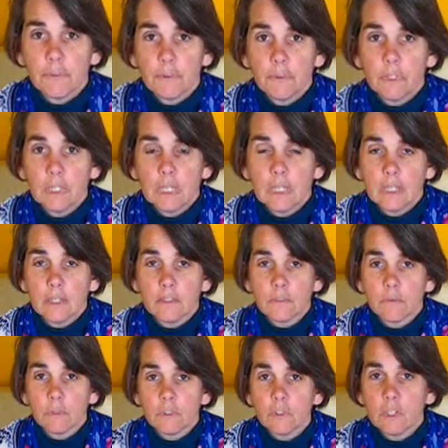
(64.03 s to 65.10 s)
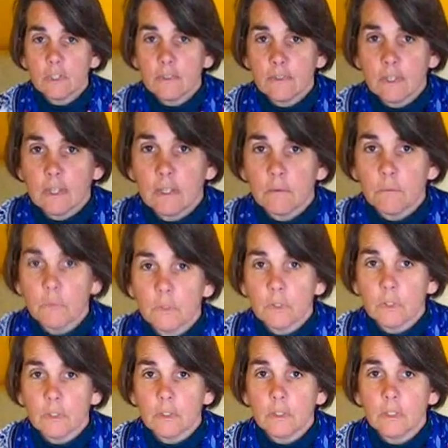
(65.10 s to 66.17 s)
38, which he said
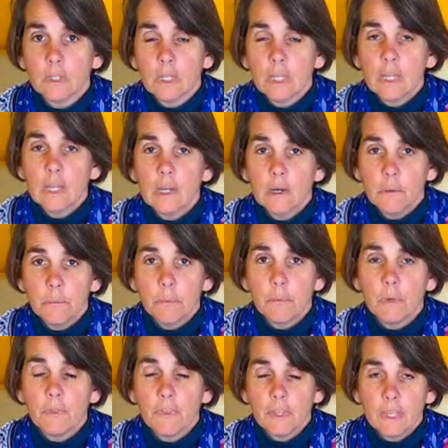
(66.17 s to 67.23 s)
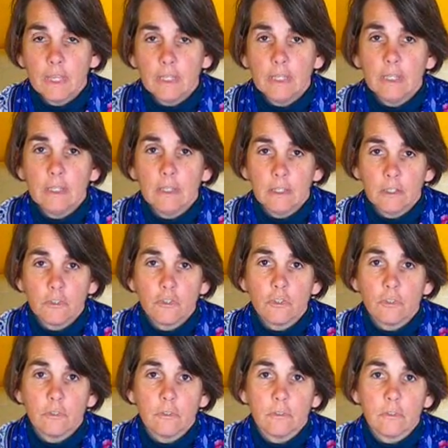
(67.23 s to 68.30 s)
would help with any
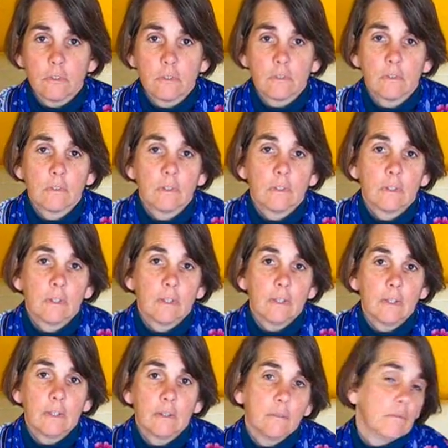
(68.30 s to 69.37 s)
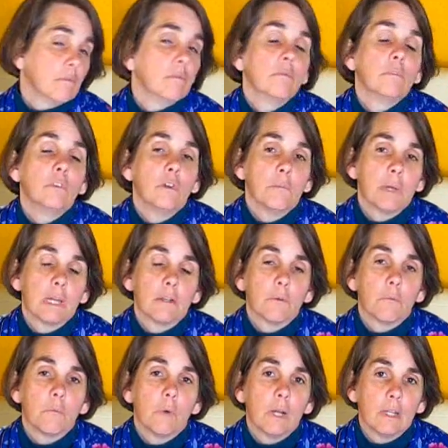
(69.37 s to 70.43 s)
issues, no matter
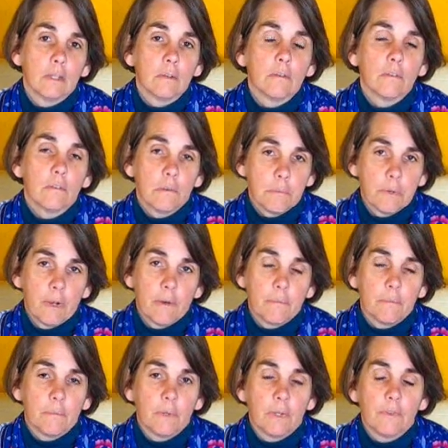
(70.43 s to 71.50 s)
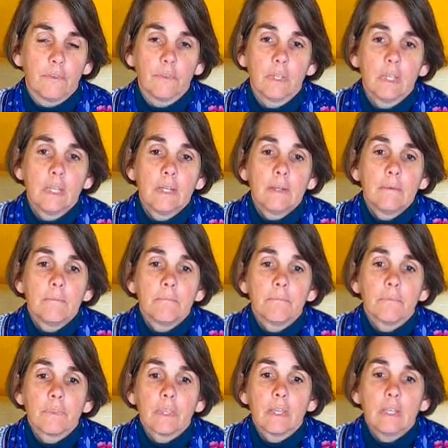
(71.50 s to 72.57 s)
what the problem was.
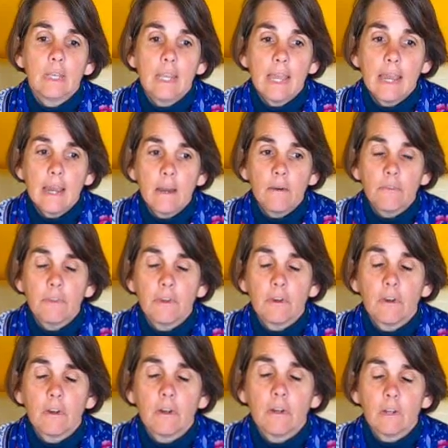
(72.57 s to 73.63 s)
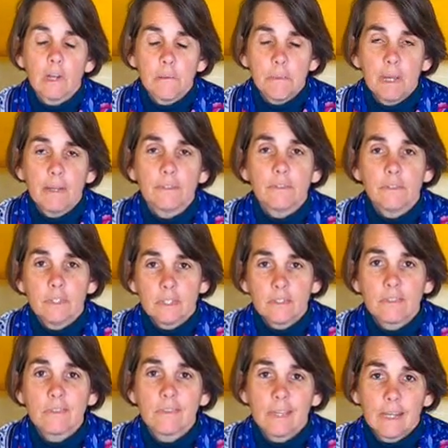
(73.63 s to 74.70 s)
Now there are about
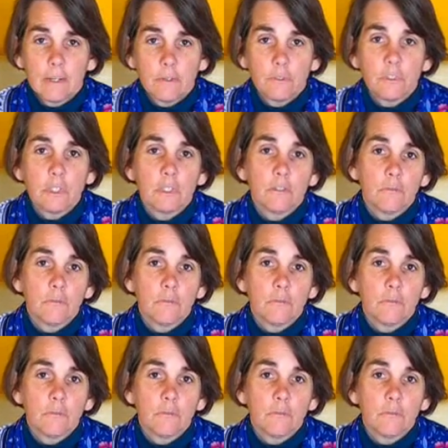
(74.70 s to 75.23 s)
6,000